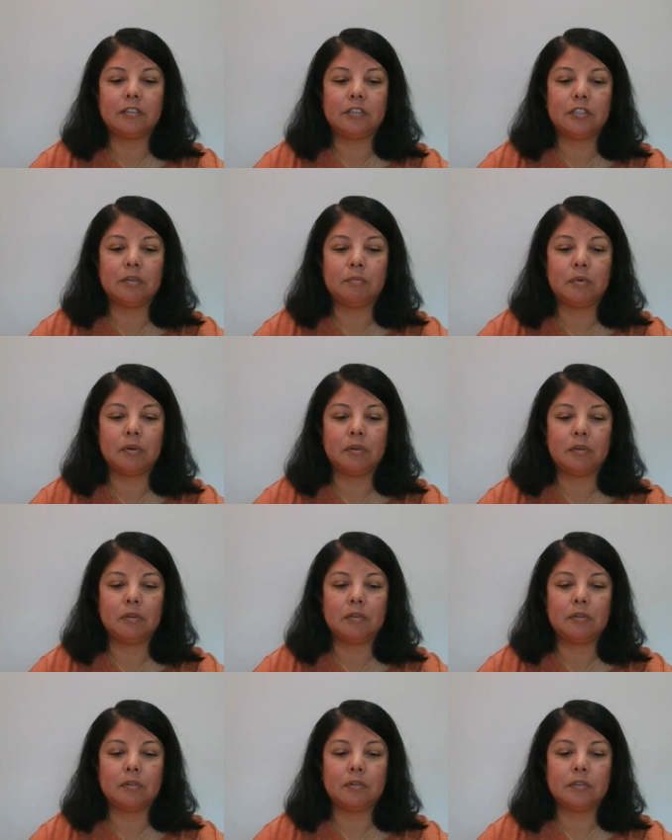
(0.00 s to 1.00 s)

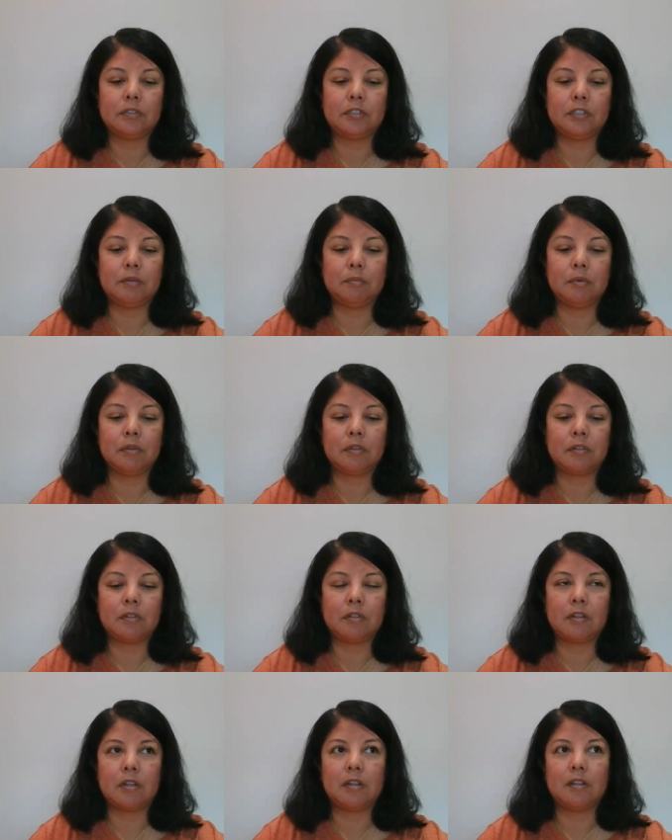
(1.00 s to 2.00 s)

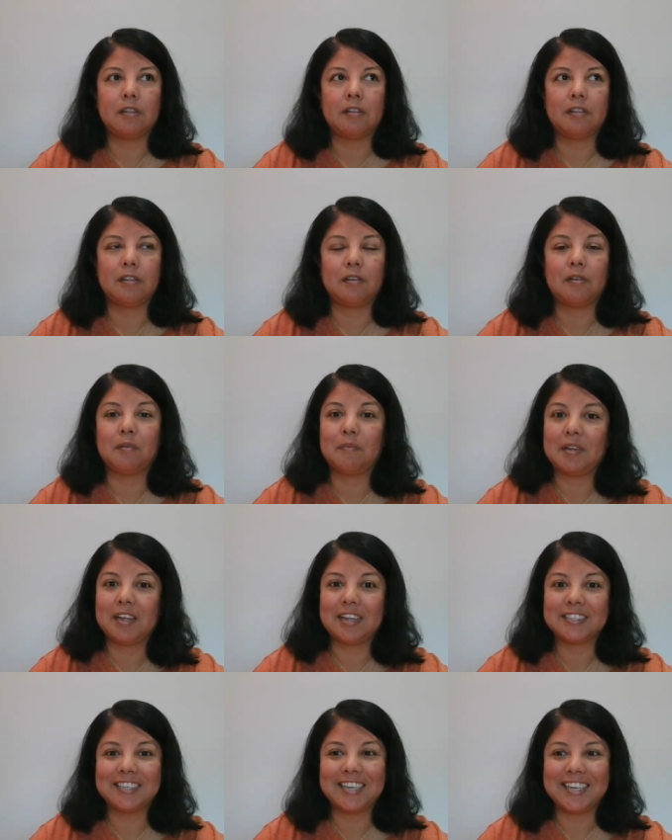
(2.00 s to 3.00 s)
tuberous, oh my
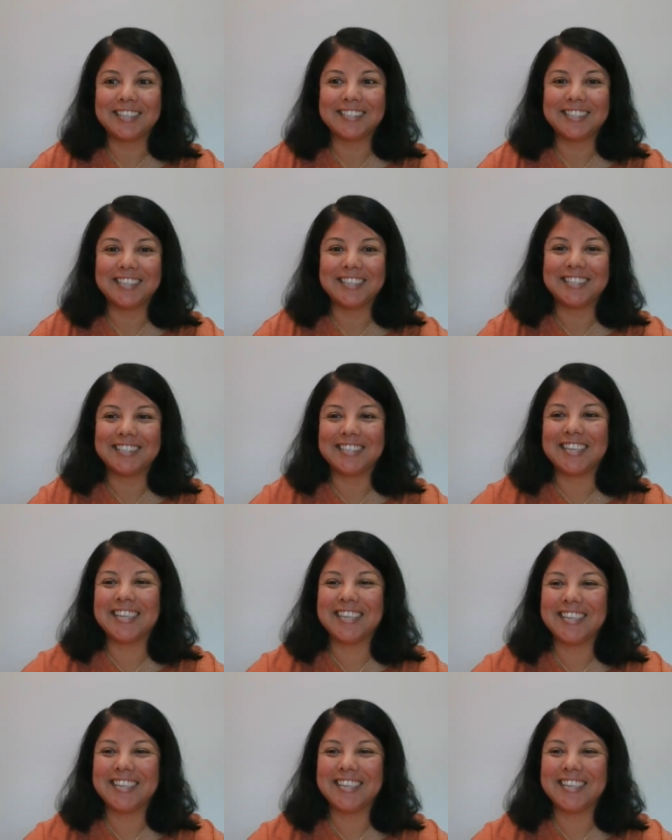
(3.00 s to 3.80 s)
gosh, I can't see this.